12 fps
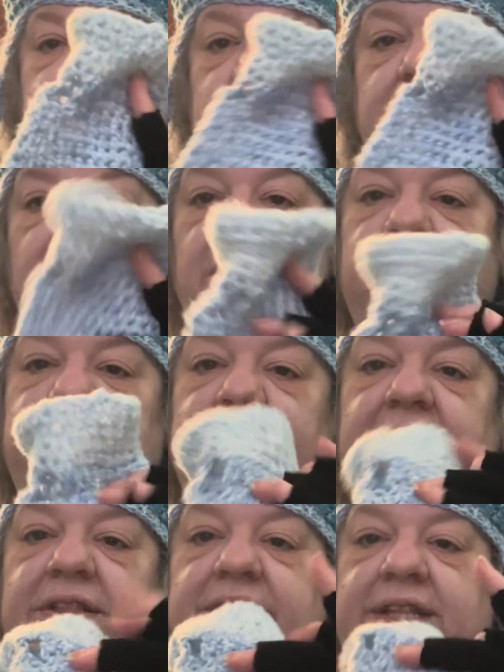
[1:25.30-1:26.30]
or
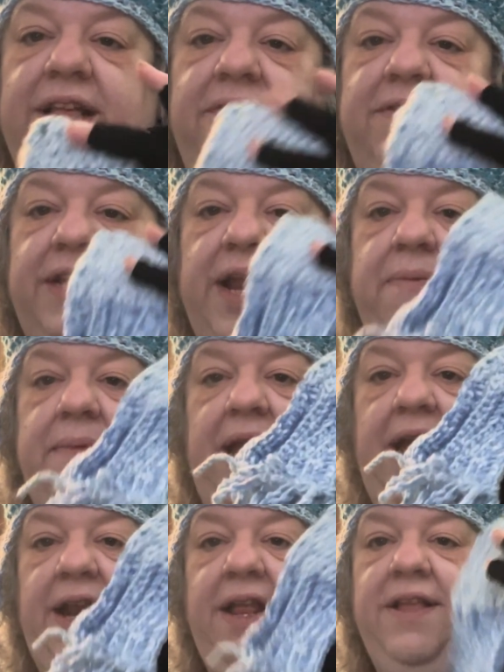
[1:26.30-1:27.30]
fingerless gloves that I
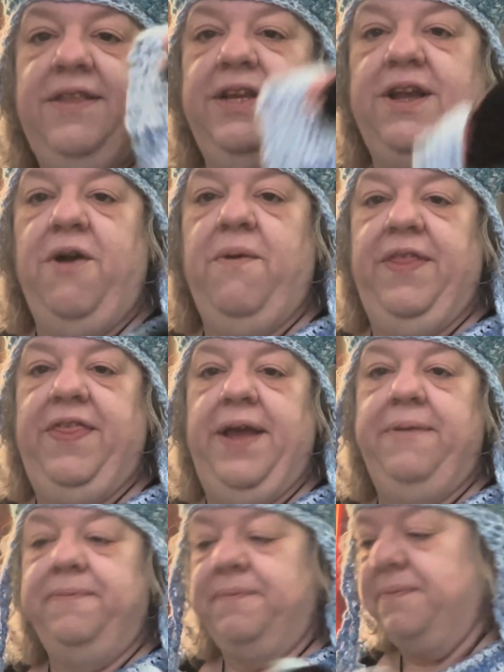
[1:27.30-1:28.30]
made to go with it.
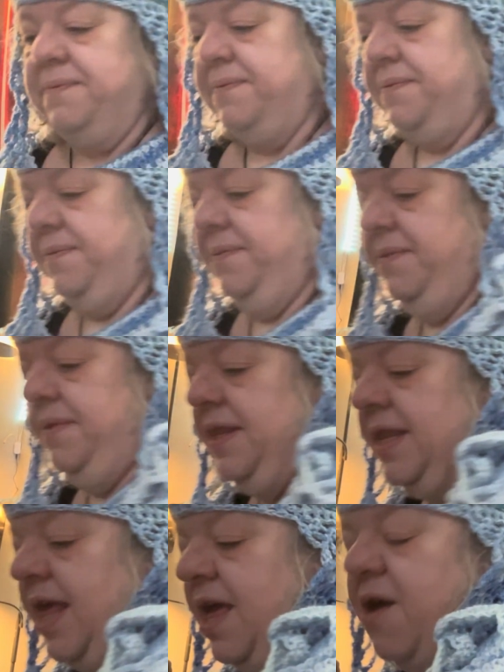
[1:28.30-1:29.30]

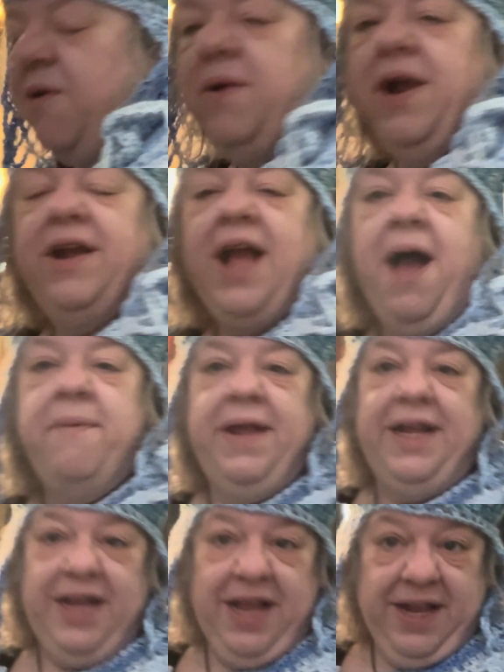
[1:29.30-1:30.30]
We're
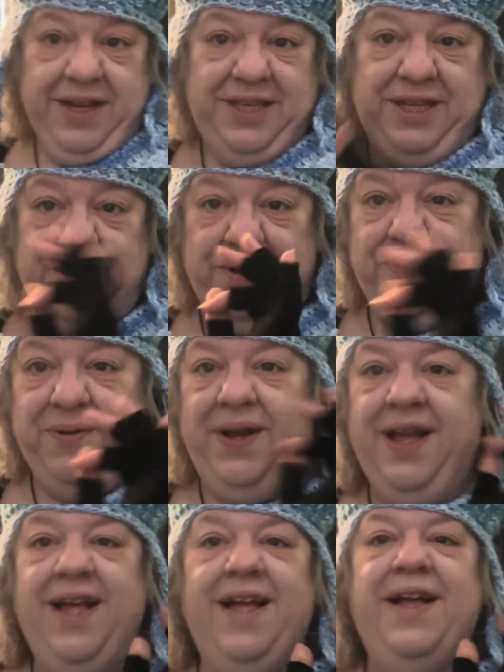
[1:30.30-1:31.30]
coming to
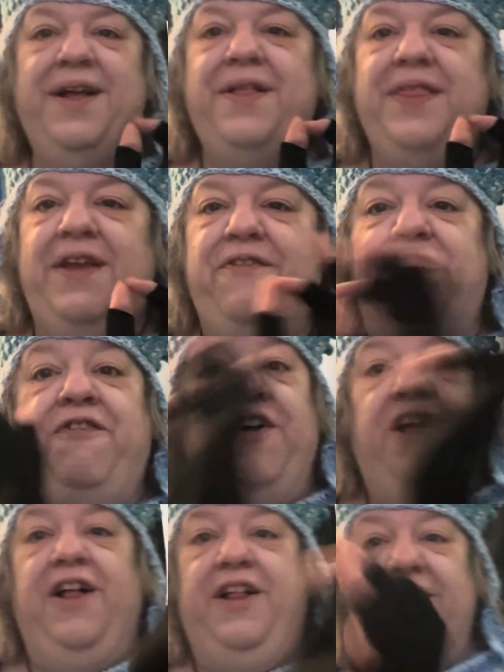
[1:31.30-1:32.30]
the
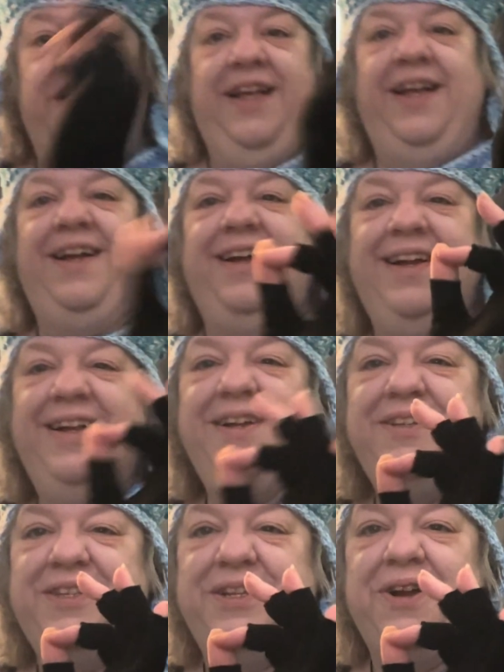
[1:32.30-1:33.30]
full
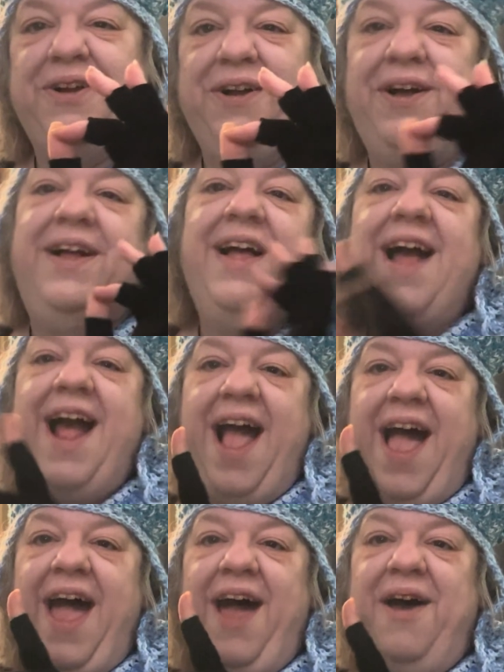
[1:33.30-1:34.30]
circle
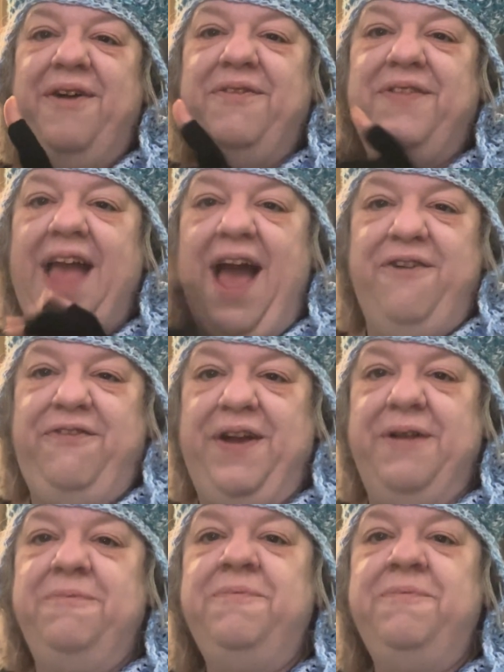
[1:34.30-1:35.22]
of the outfit.